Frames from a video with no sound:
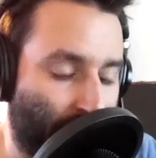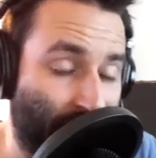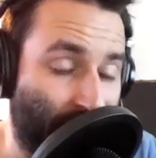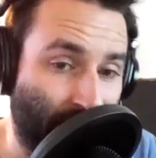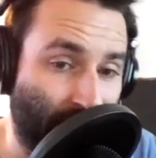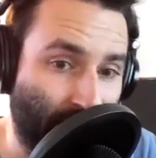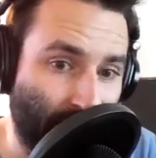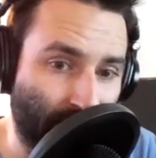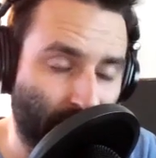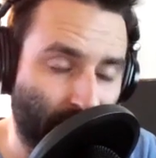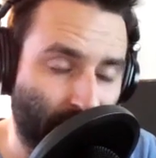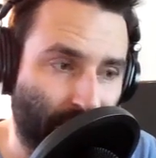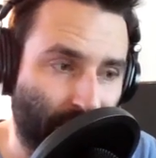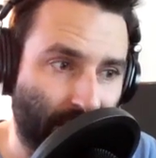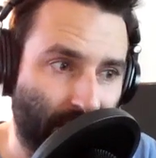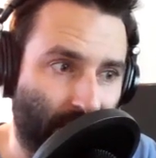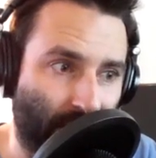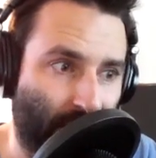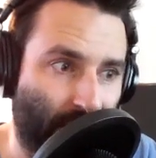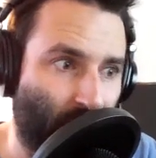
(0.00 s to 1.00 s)
And in this
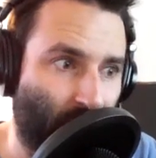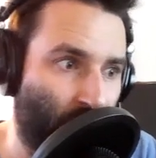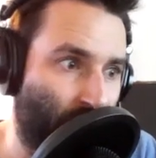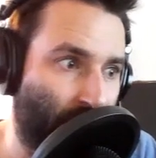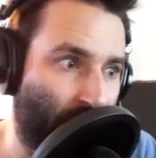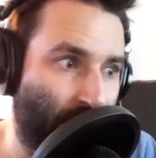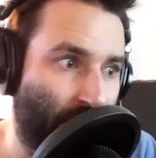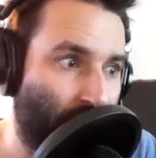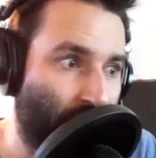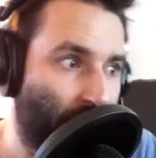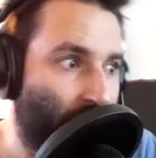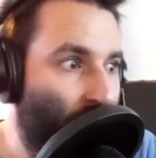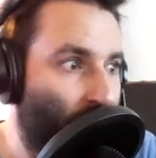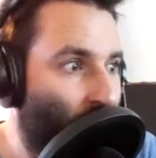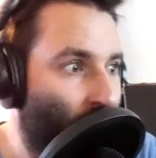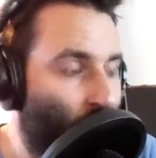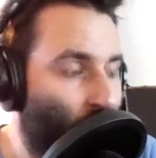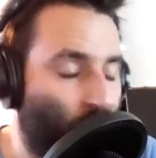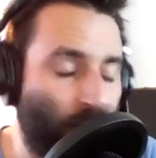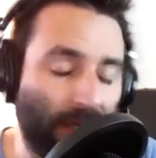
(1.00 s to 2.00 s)
particular one,
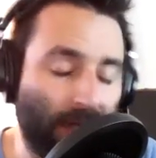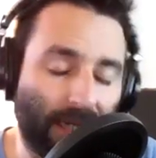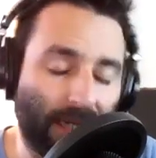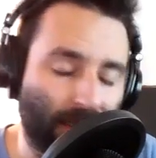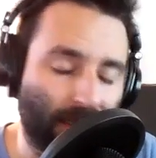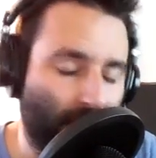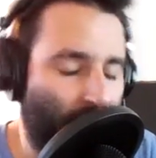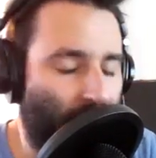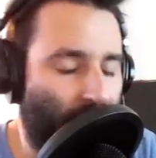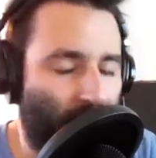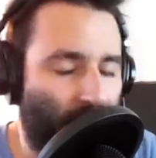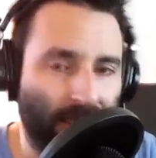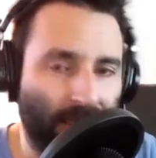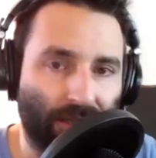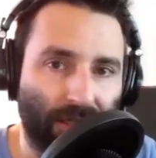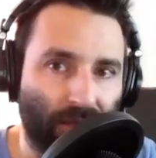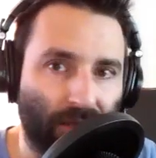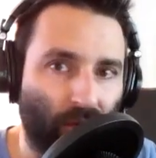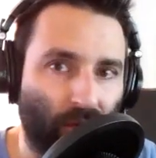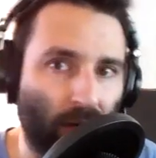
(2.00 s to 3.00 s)
we could tell he
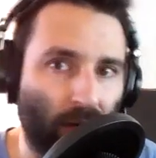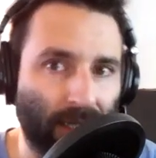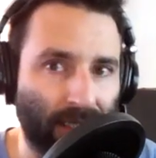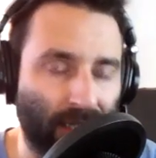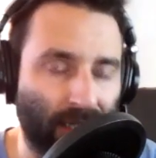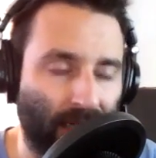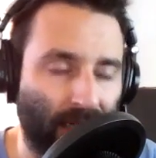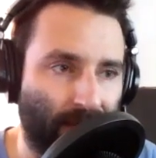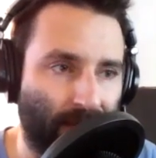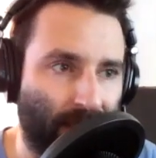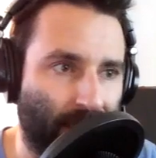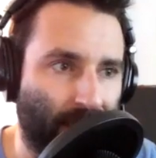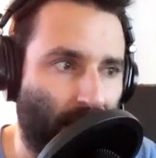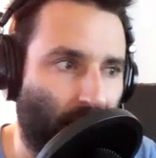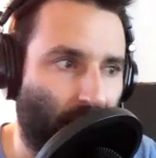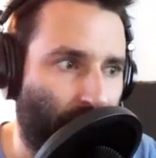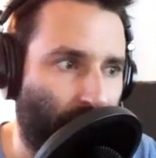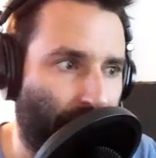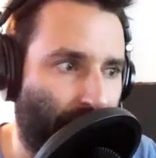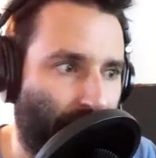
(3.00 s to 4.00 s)
just wasn't
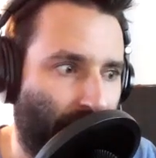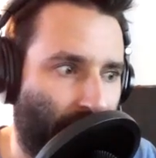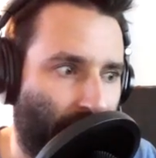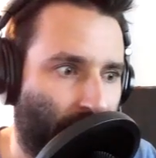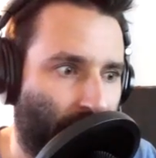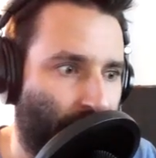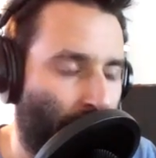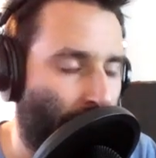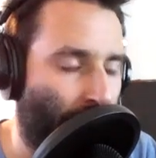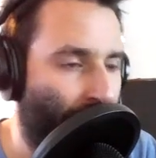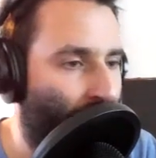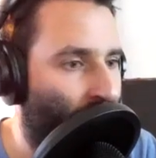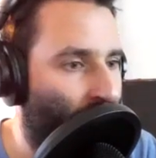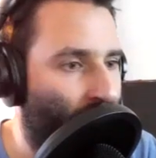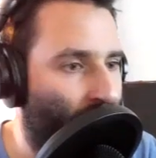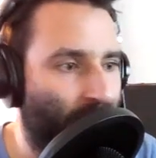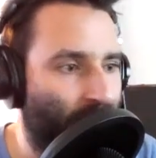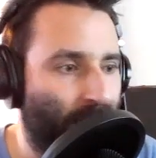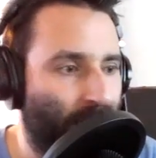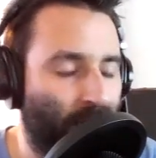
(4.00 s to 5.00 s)
himself, and
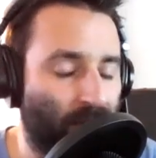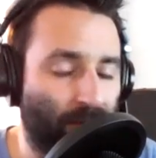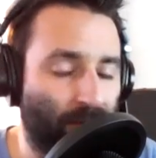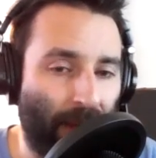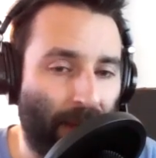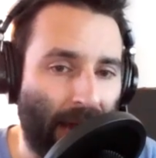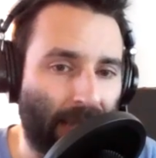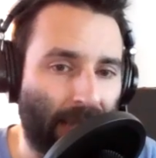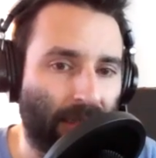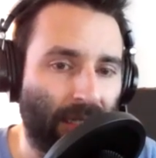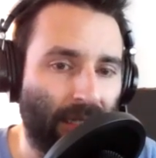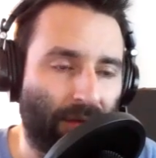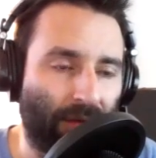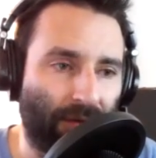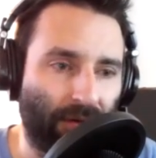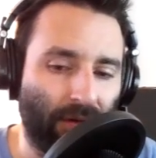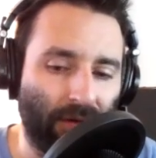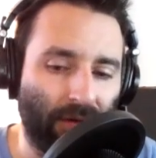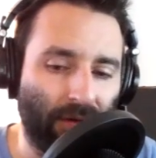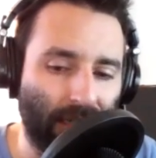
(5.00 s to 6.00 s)
he was battling
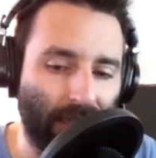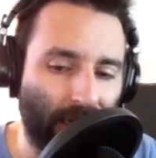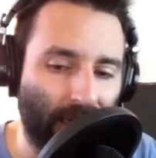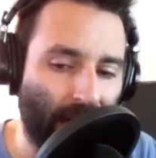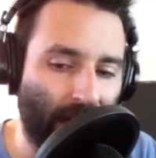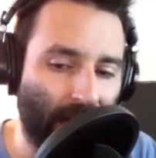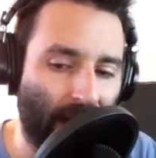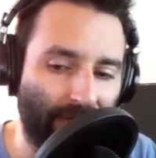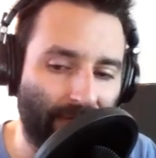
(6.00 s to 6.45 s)
through it. He'd